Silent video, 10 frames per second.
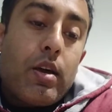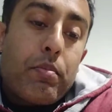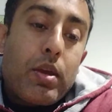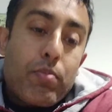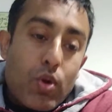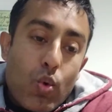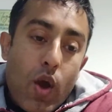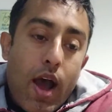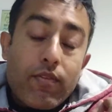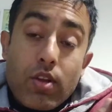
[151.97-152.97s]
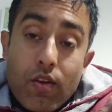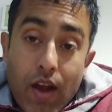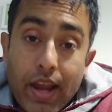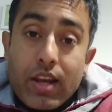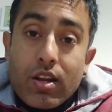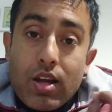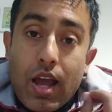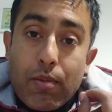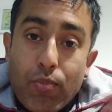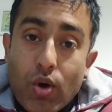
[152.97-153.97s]
People who have the right
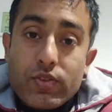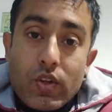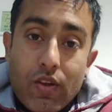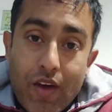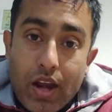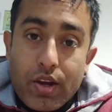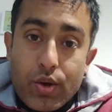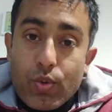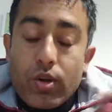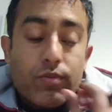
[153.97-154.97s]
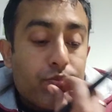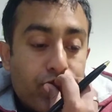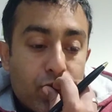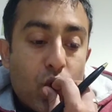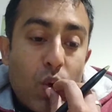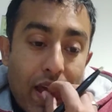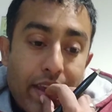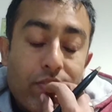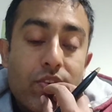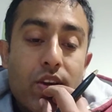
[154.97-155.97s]
and positive attitude to
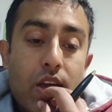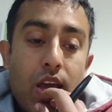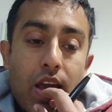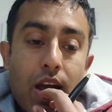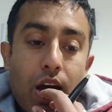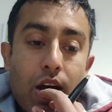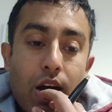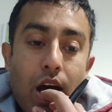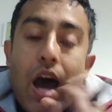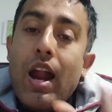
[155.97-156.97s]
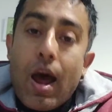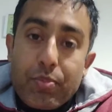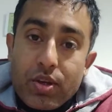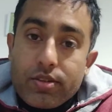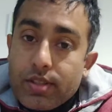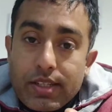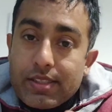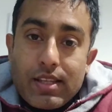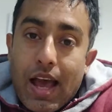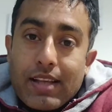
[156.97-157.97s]
life are happier.
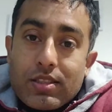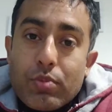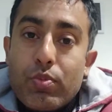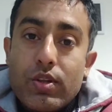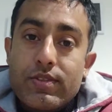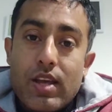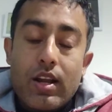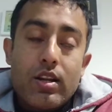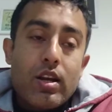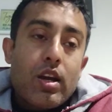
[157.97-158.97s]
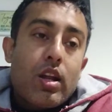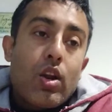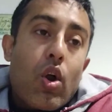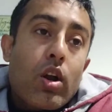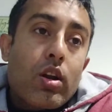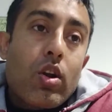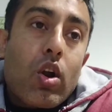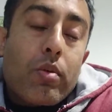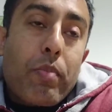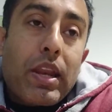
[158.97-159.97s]
It's as simple as that.
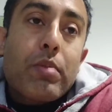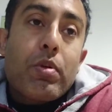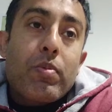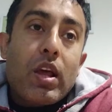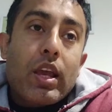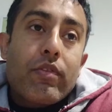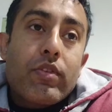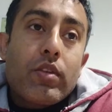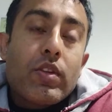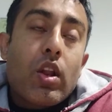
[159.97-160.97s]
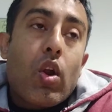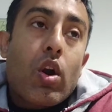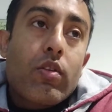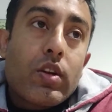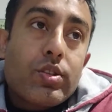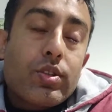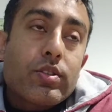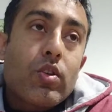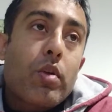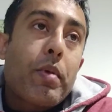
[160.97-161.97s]
Not many people are gifted with a lot of
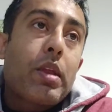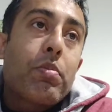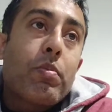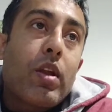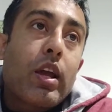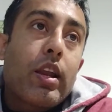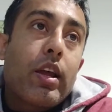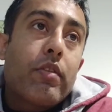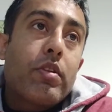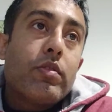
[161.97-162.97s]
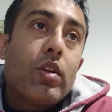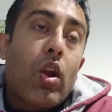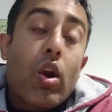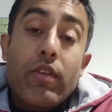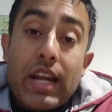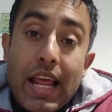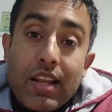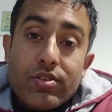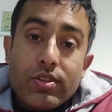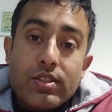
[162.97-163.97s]
riches. Not many people are gifted with a lot of
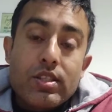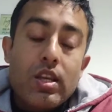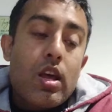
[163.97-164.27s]
intelligence.